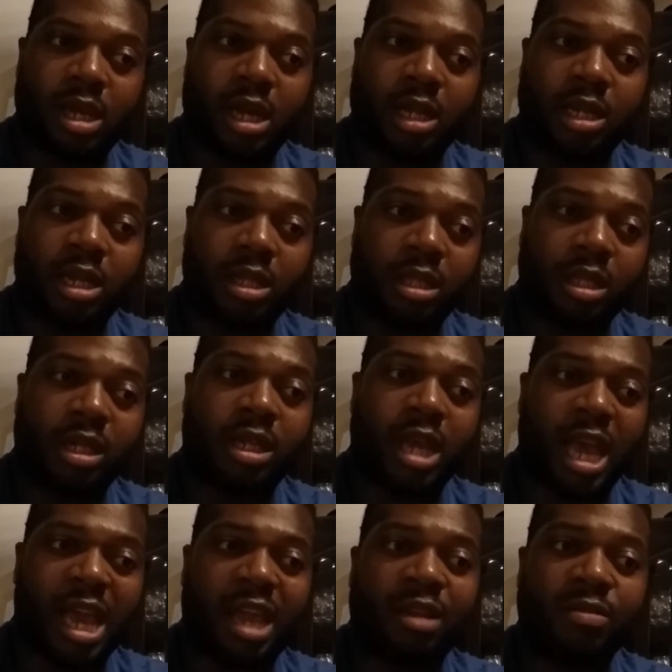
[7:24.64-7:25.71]
at the end of the
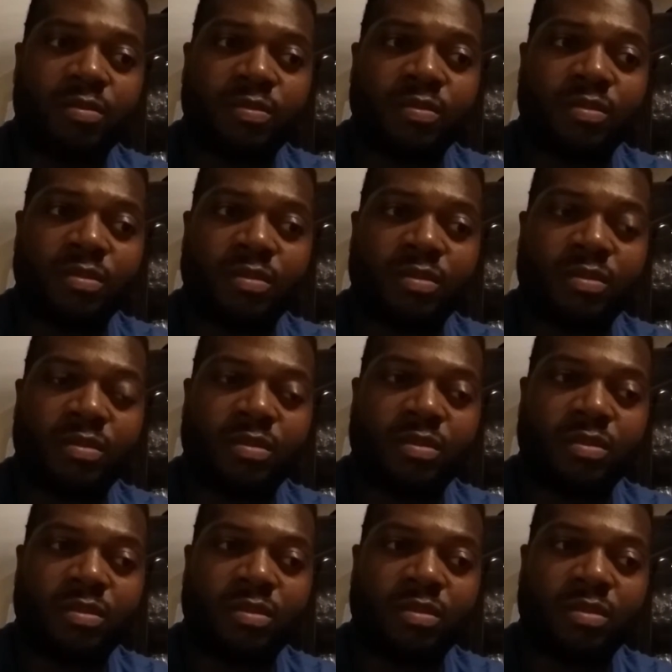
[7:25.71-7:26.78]
day,
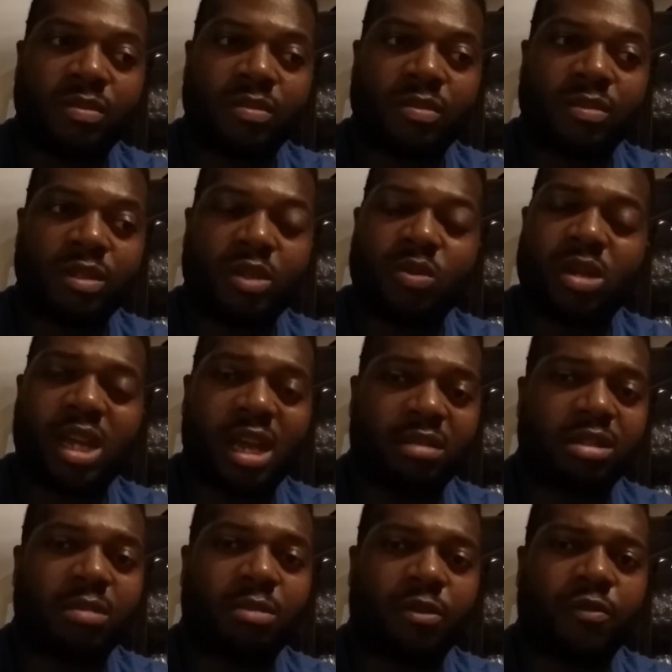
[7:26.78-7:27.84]
you want to
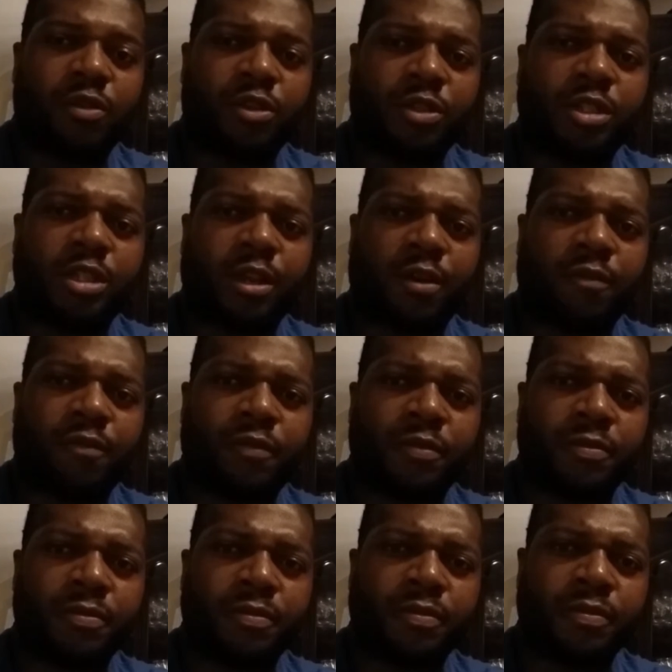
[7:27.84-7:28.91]
have something for yourself.
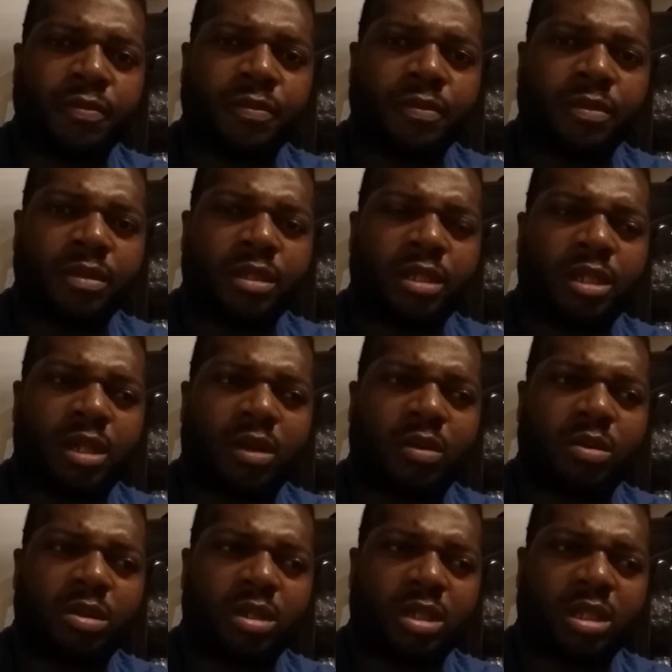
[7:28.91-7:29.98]
You
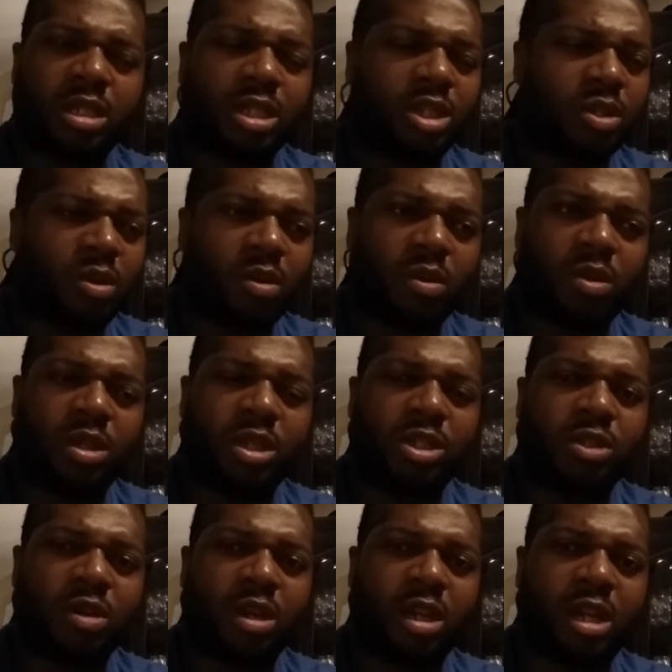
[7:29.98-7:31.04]
know, get your own thing
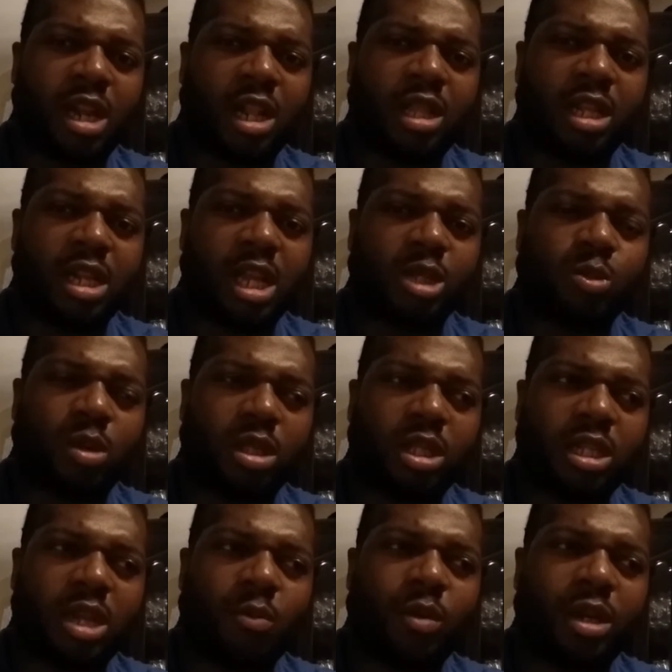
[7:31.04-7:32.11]
started. And I think that's one
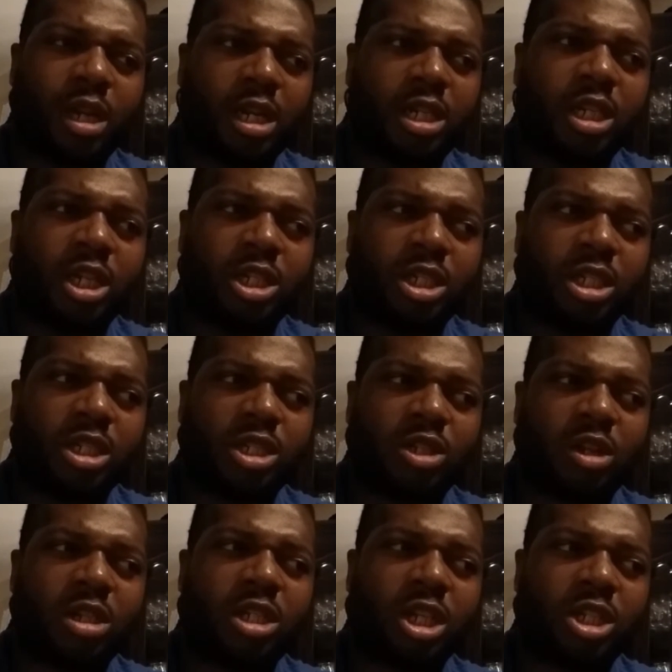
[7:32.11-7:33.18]
thing that we need to teach,
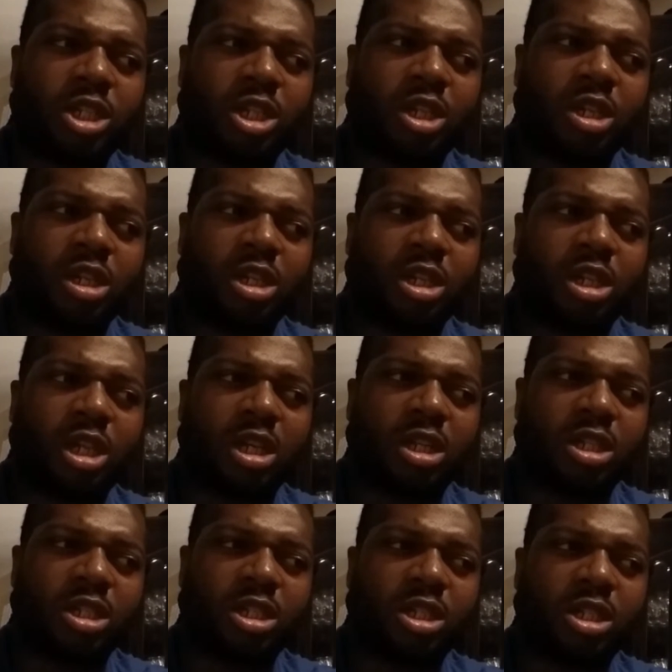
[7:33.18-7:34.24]
start teaching
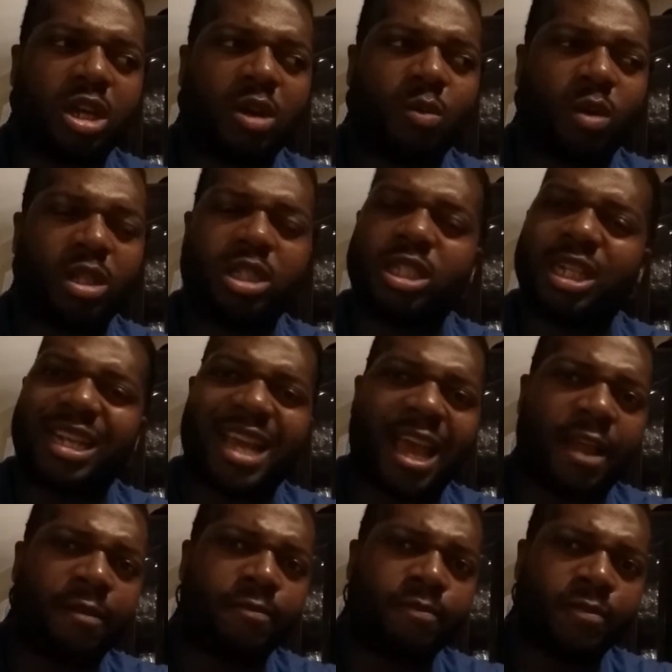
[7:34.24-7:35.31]
the young ones
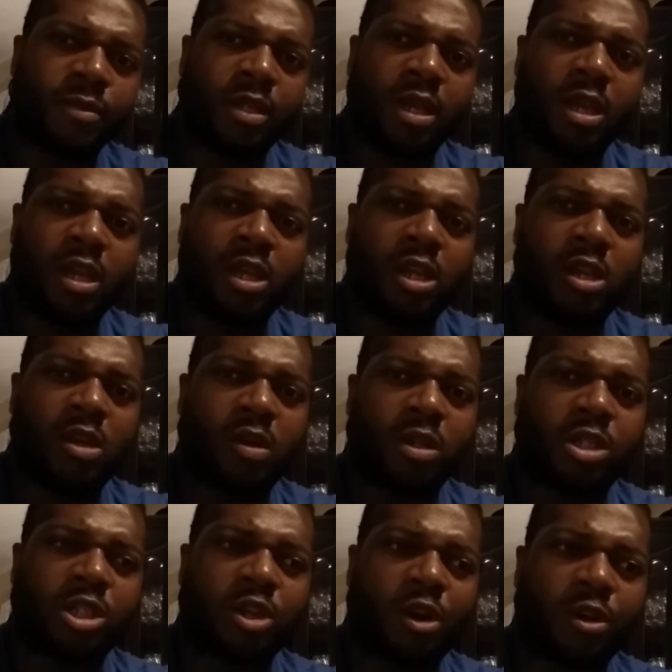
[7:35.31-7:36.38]
today. You
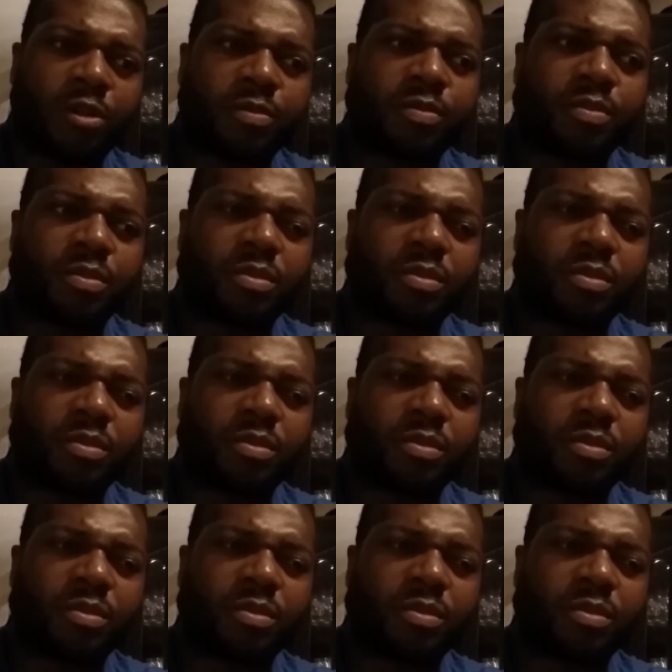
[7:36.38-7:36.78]
know, to start